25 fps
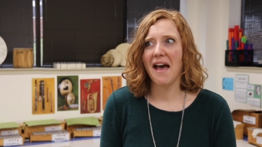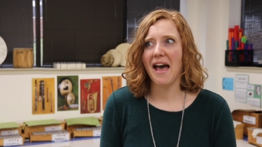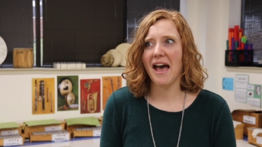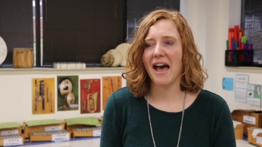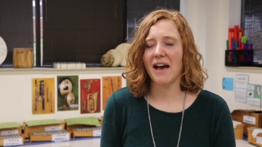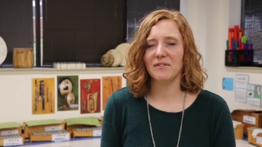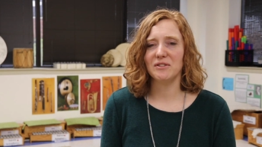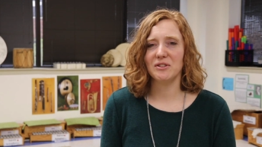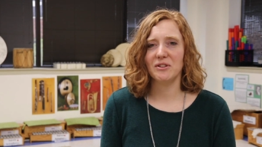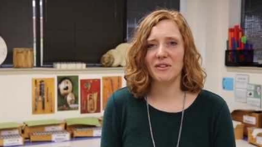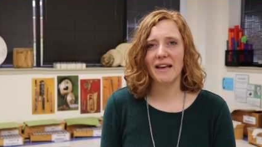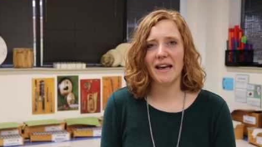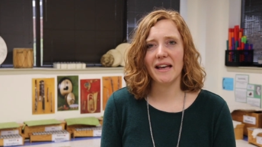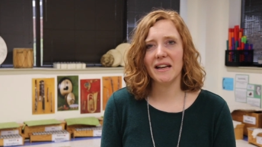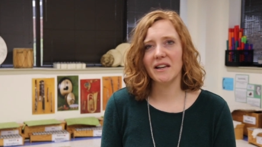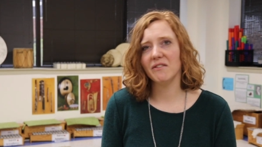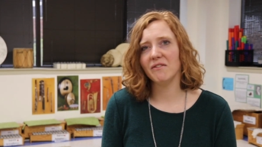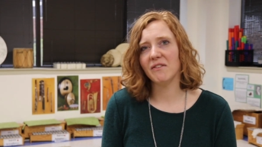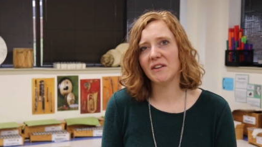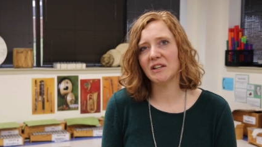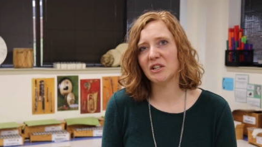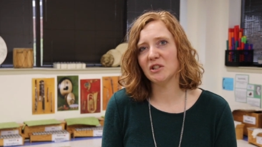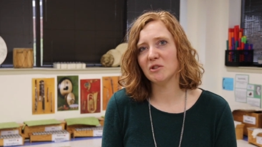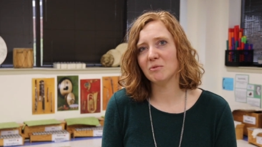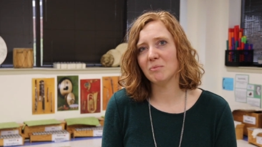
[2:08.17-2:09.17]
After that, I
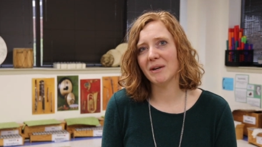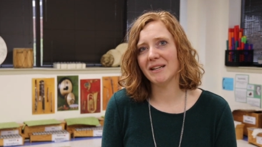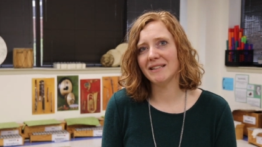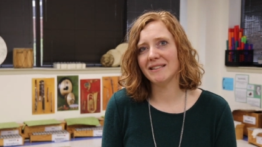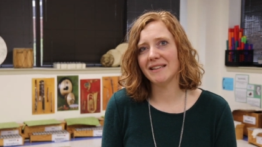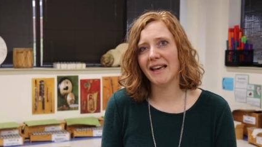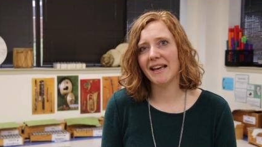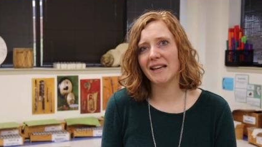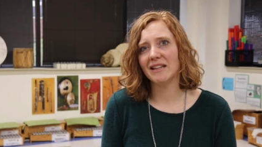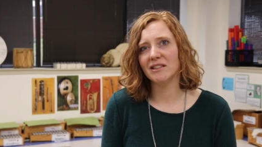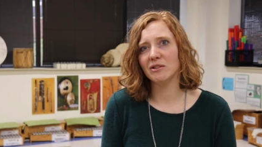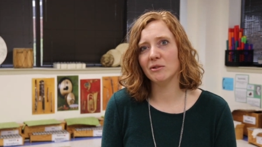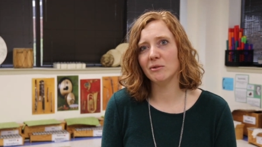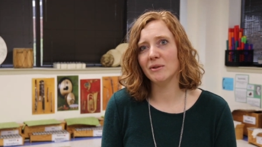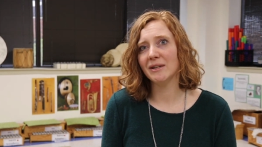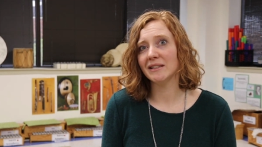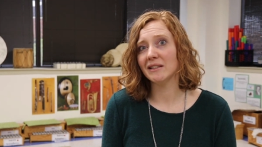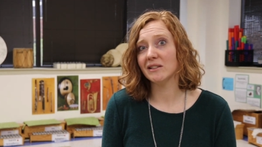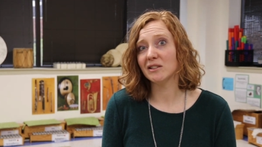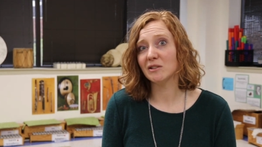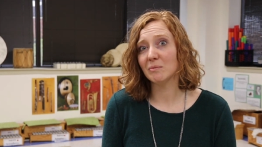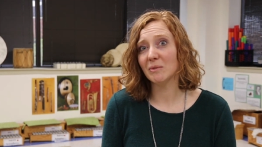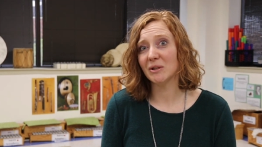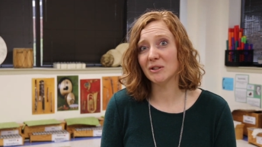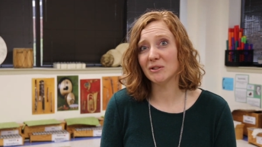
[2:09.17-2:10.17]
finish my day doing
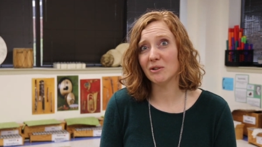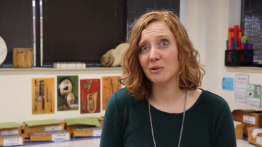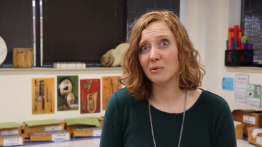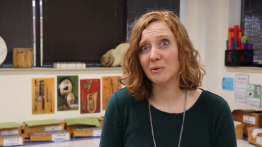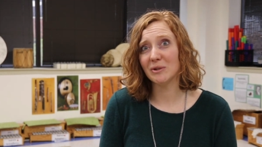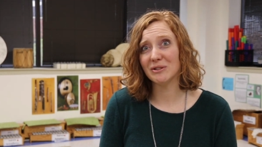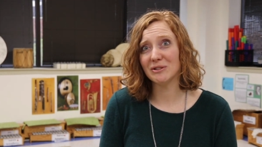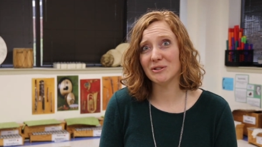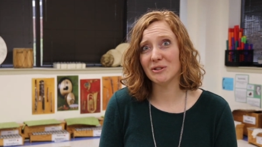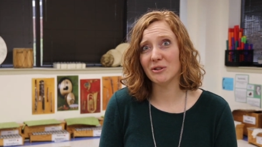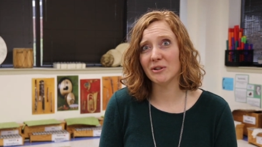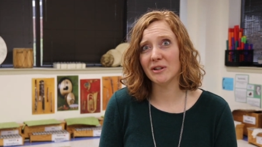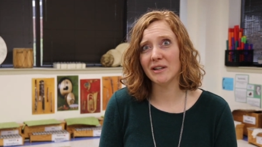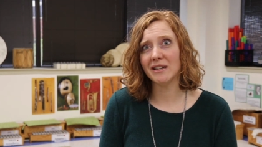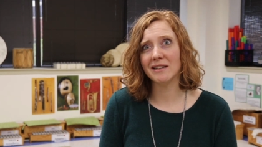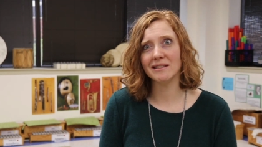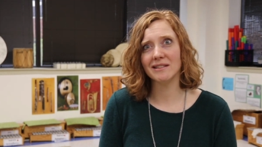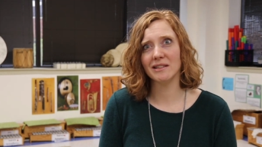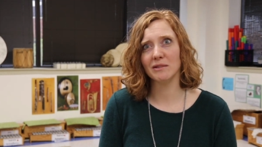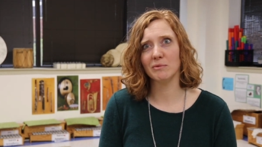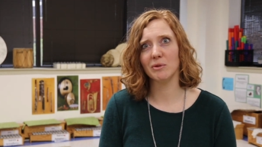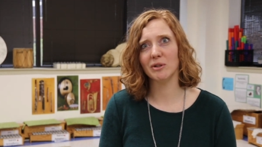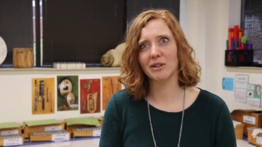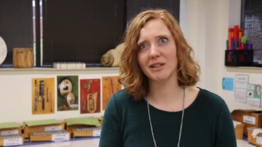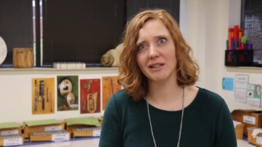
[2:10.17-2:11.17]
dismissal with
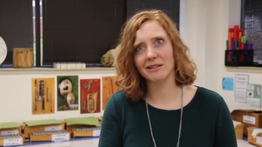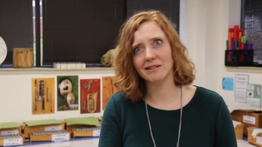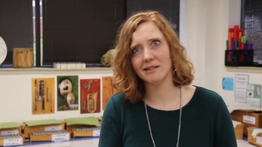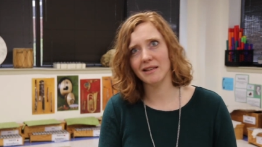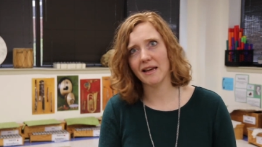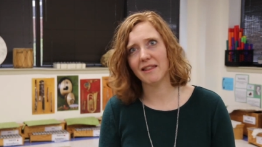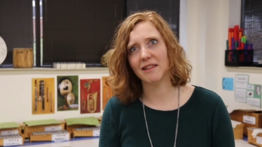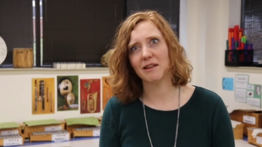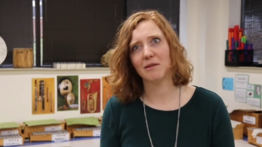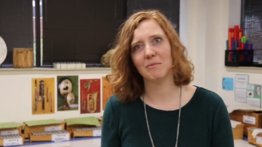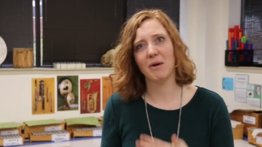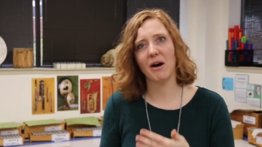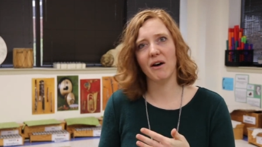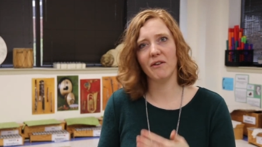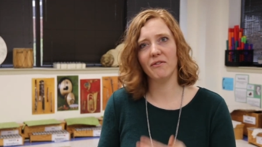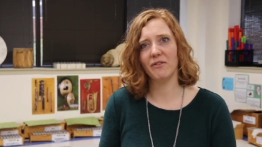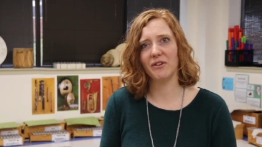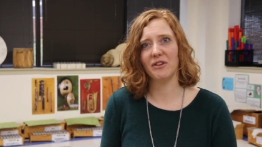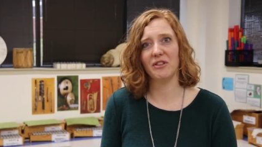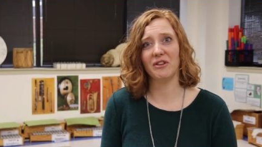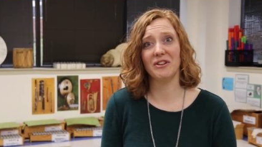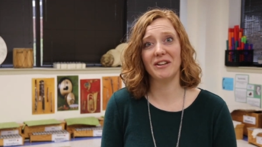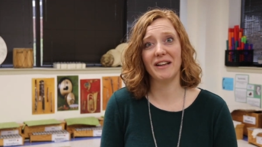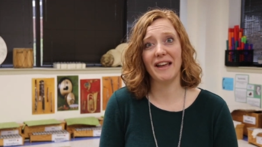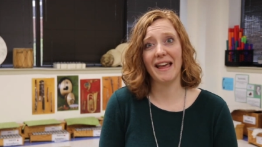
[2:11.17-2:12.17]
students and really send them off
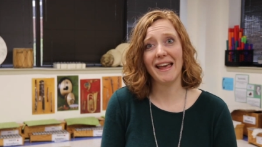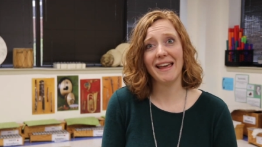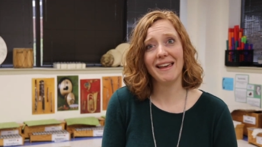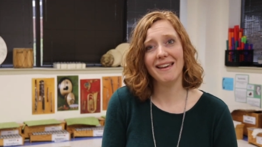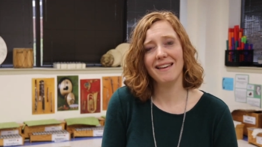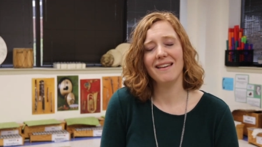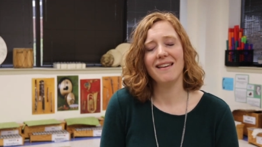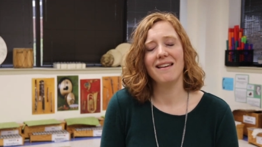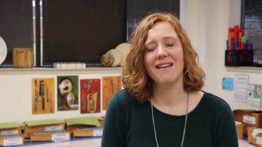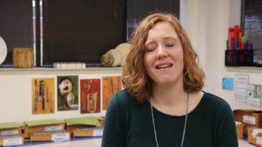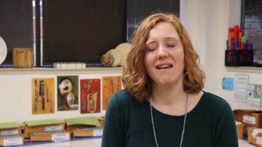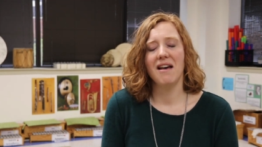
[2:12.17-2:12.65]
for their day.